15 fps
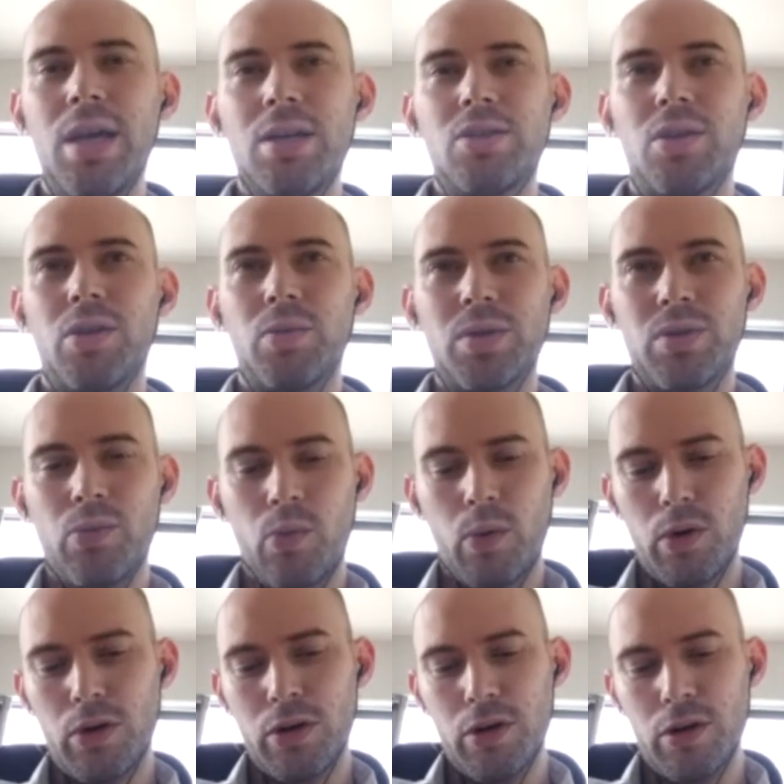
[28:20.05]
So there was The
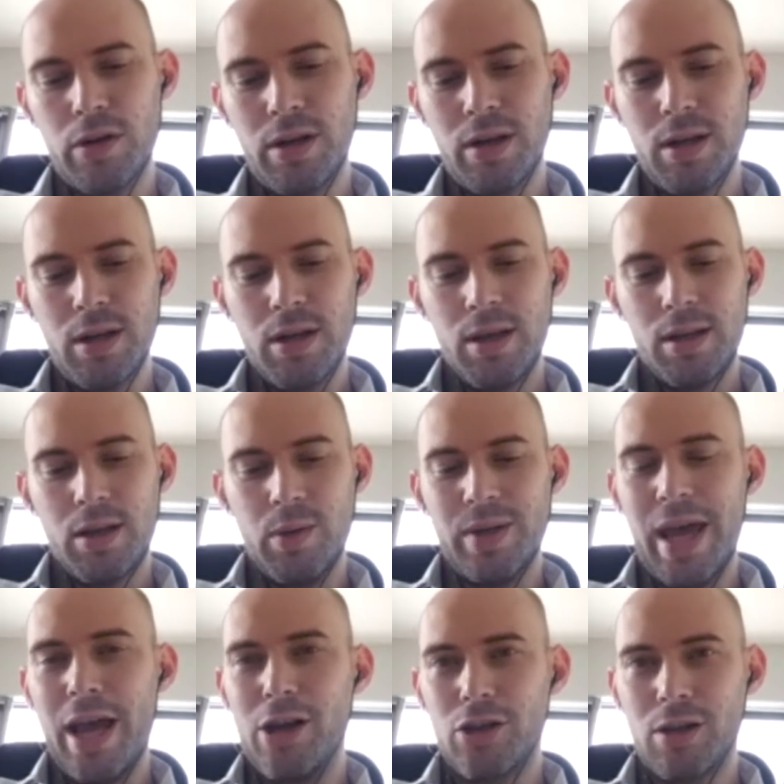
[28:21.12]
Word, there was
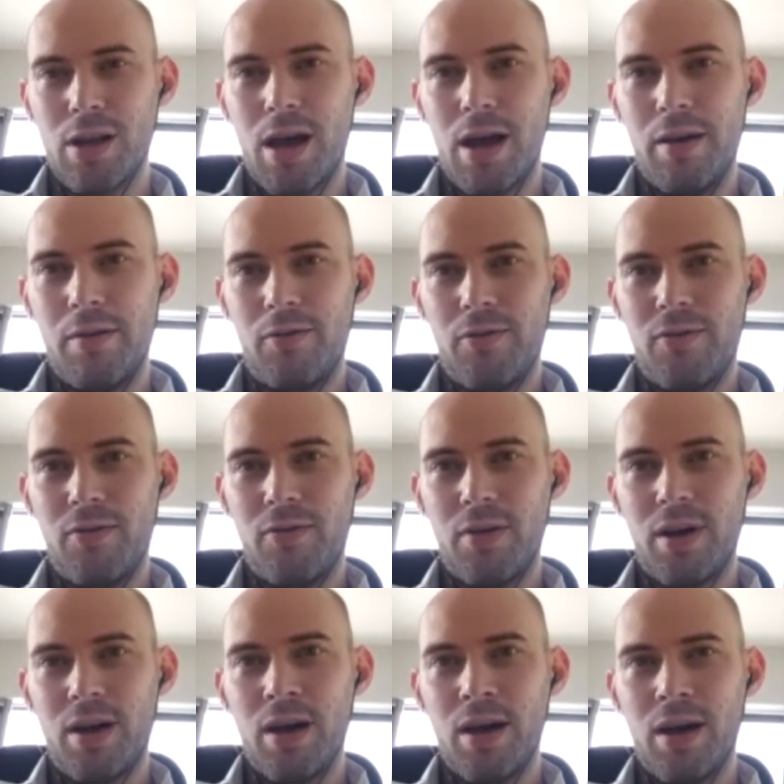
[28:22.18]
Asia Life,
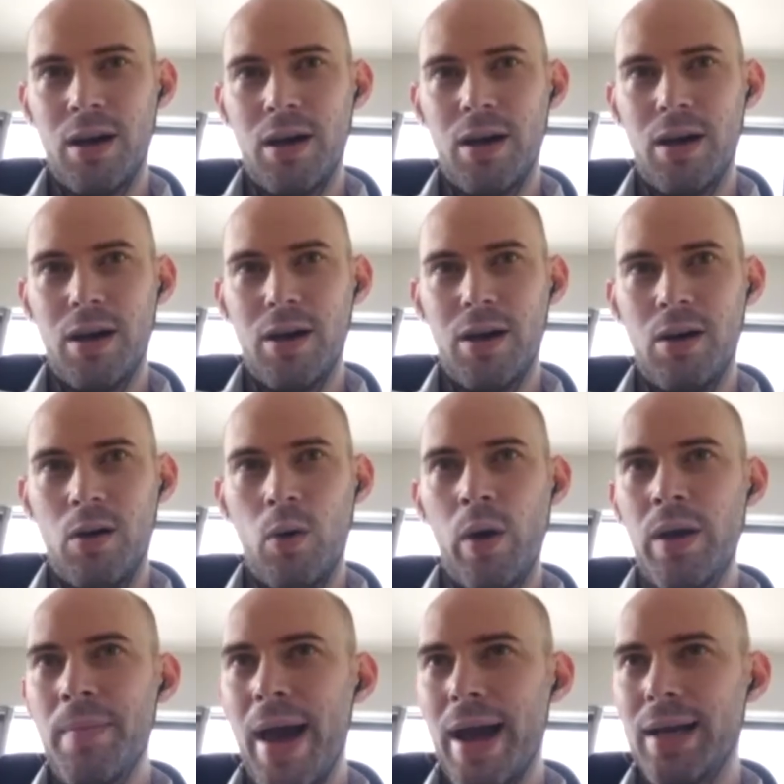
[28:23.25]

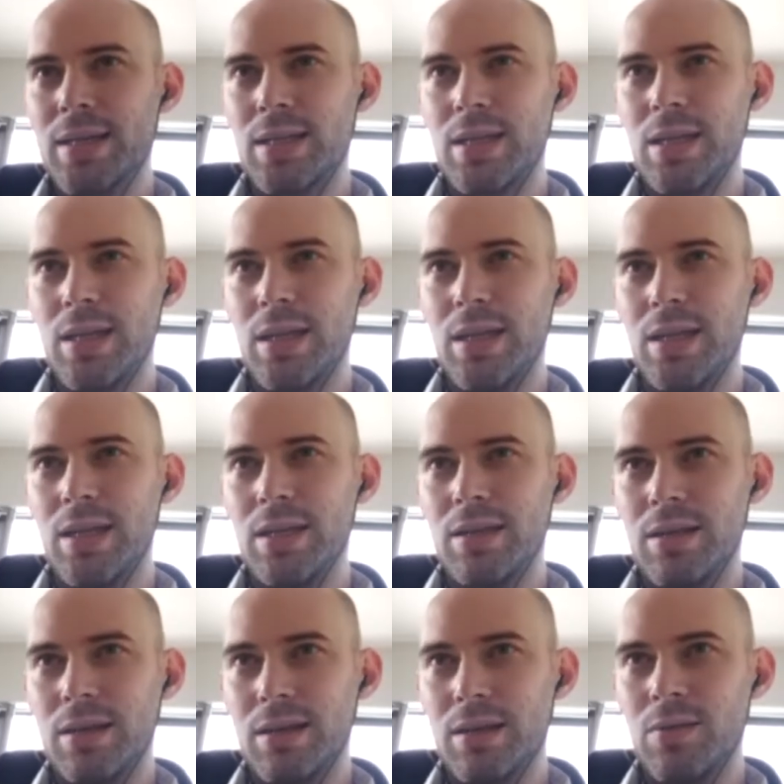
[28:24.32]
Oi
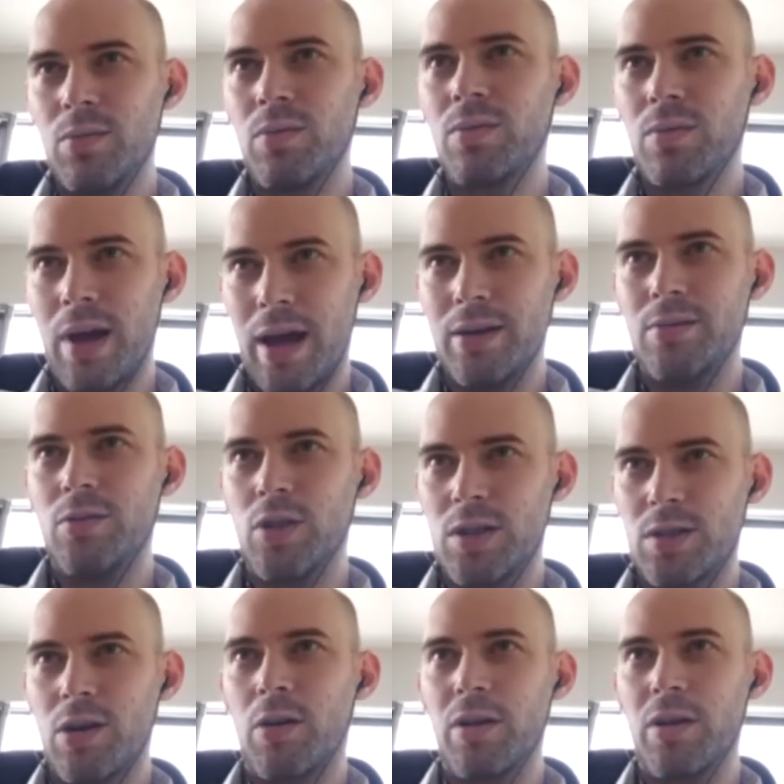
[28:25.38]
magazine had just
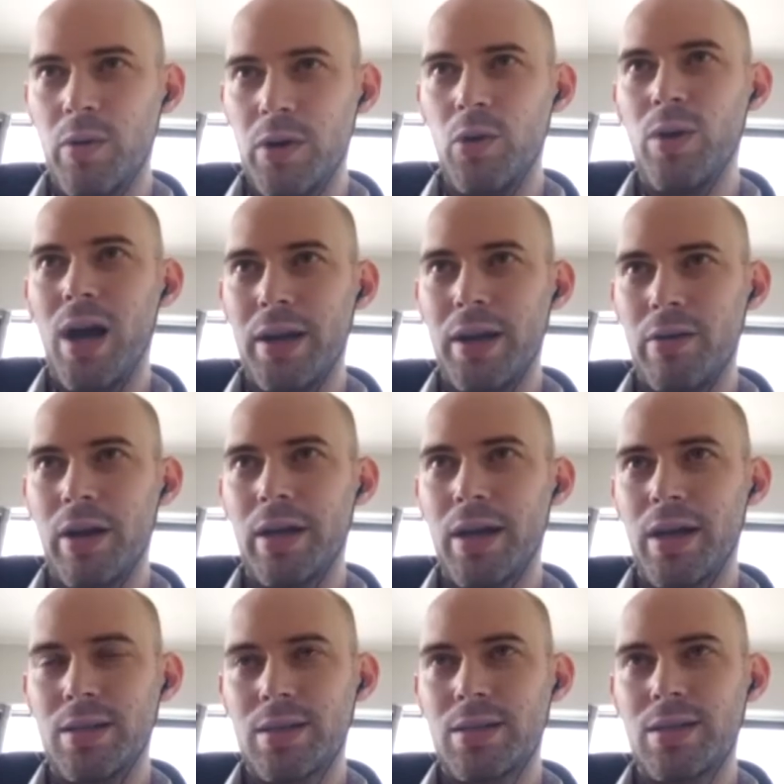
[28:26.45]
started when you got here, I
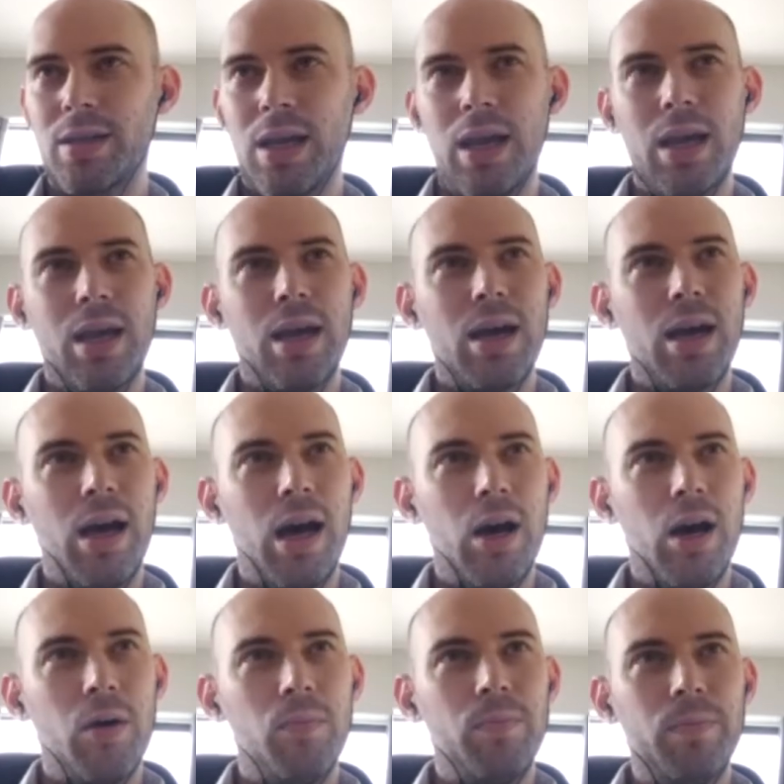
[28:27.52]
guess.
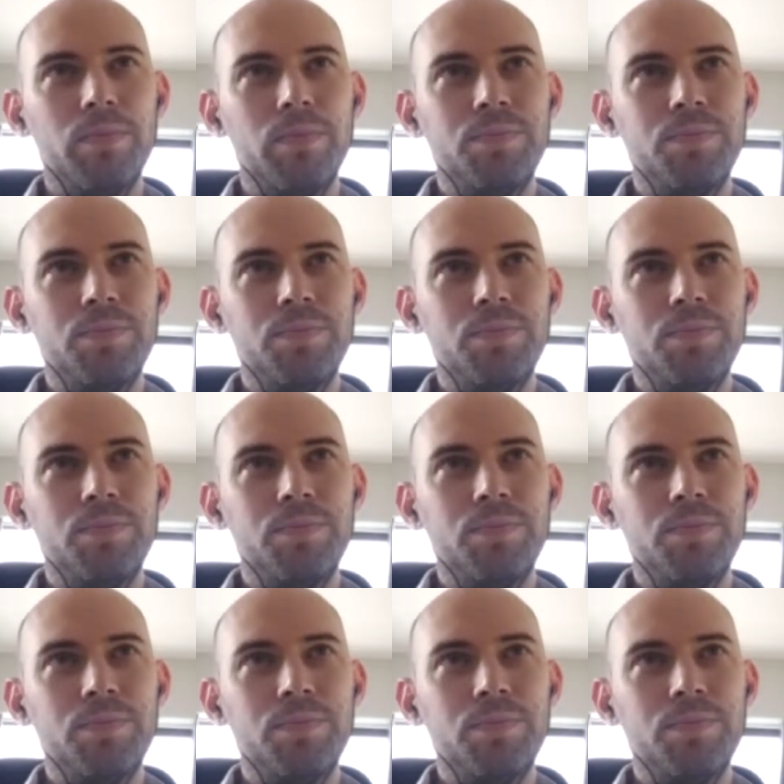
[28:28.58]
And